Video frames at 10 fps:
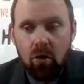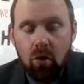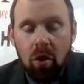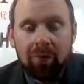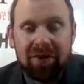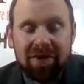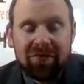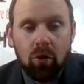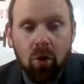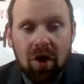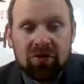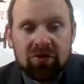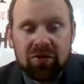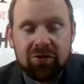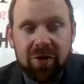will beat the Washington